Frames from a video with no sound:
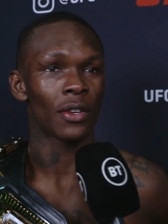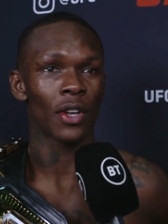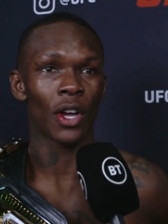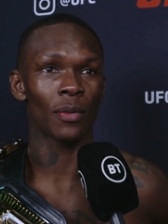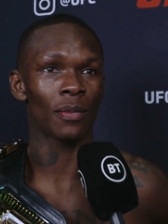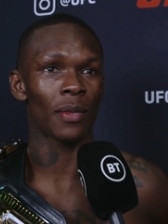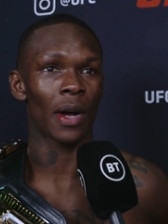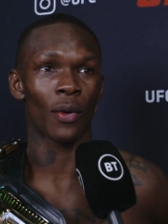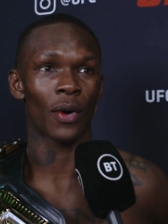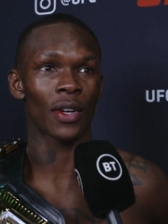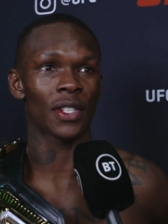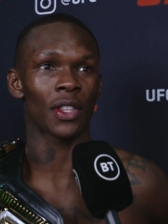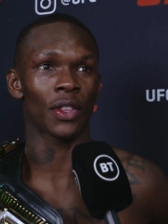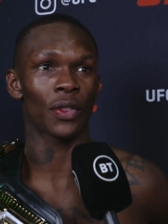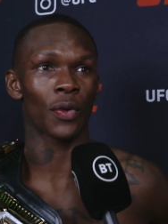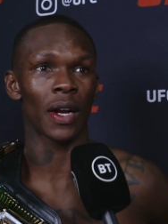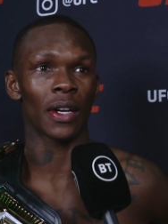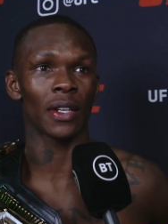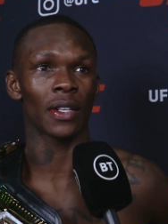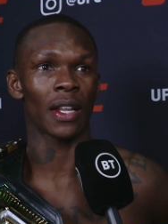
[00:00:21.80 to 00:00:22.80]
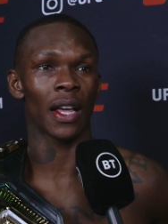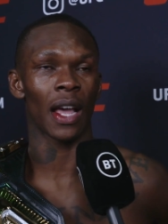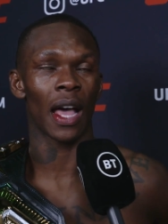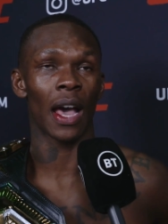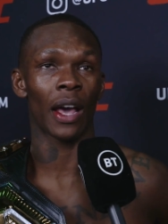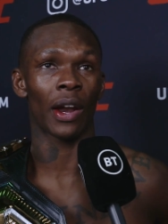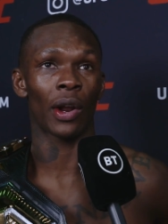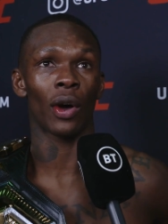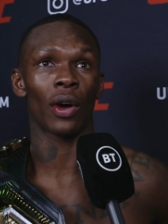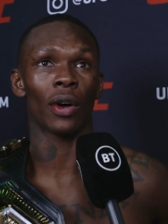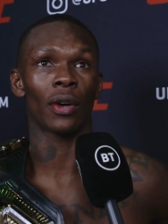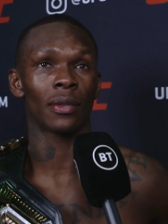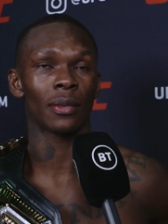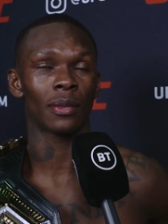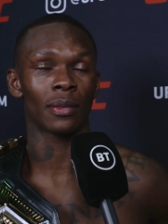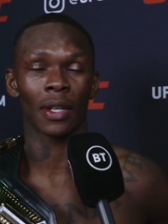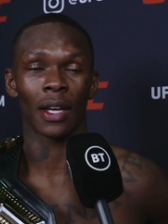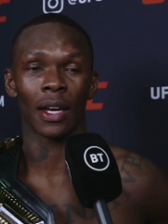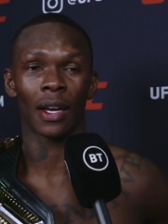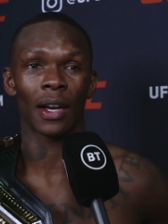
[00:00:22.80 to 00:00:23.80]
Nope, I wasn't threatened at all.
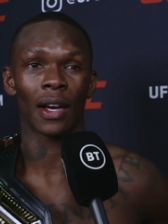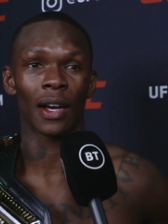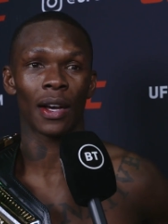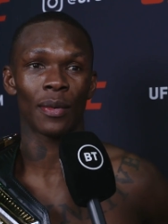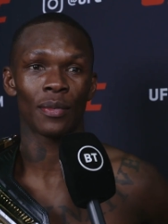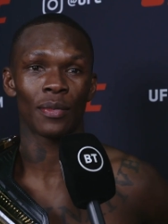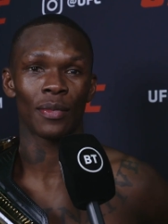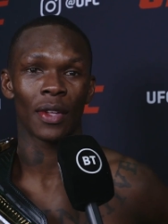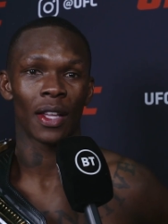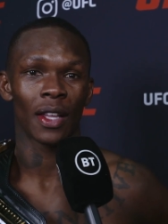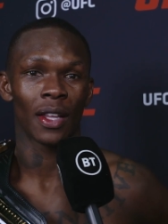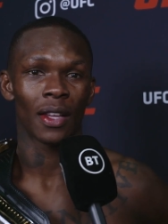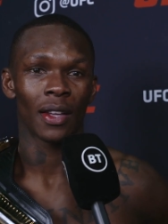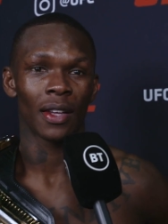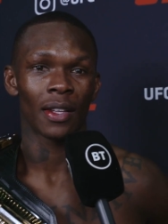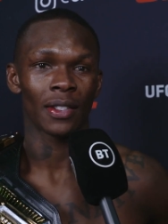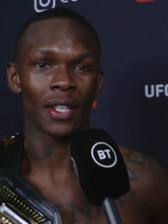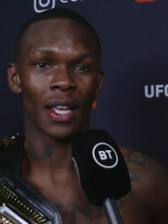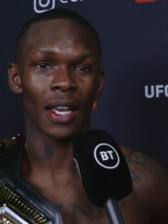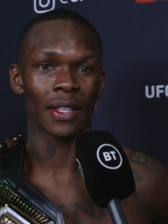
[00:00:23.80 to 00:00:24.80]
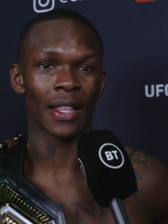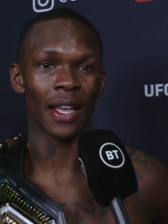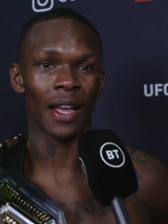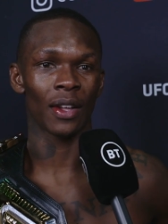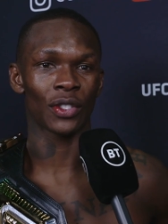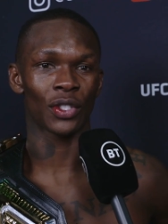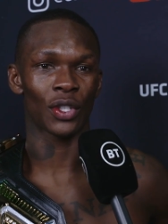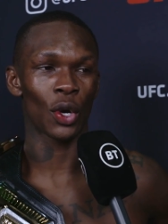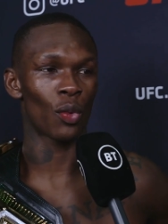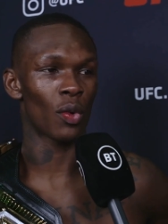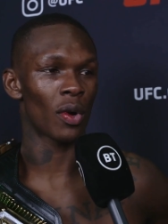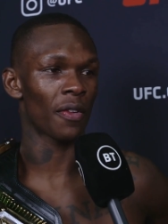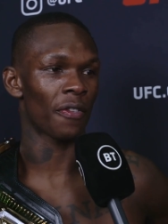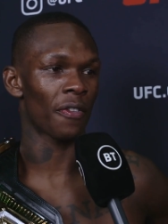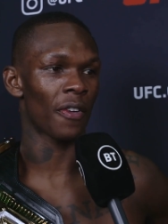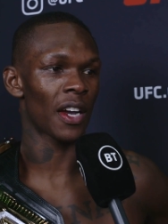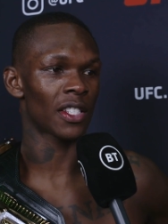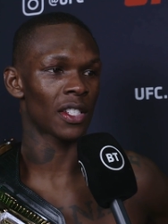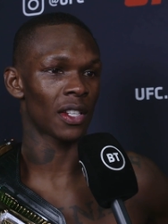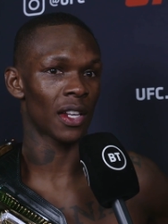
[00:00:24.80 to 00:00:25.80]
Um, takedowns don't win
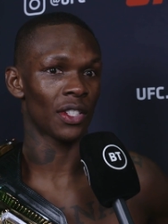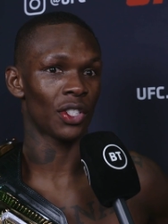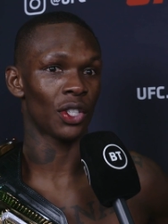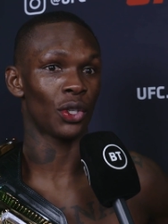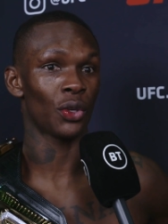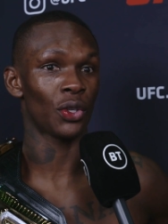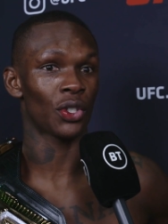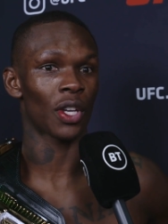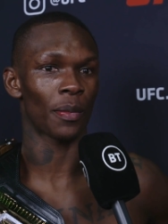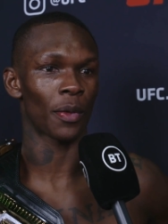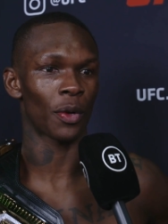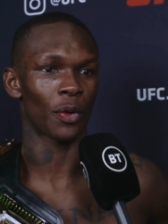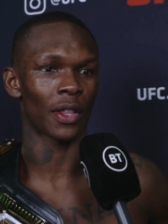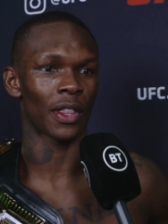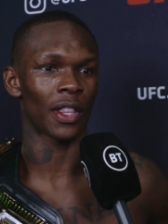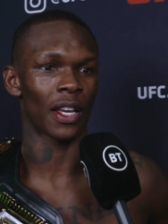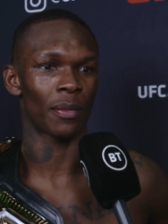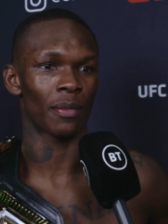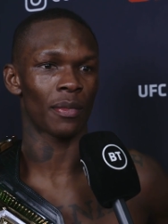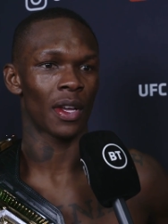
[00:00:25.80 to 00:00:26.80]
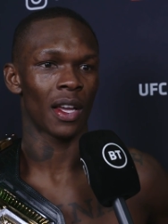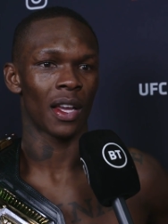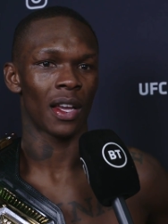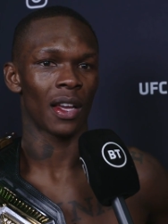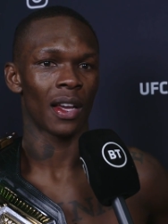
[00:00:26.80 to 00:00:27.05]
fights unless you do something with them.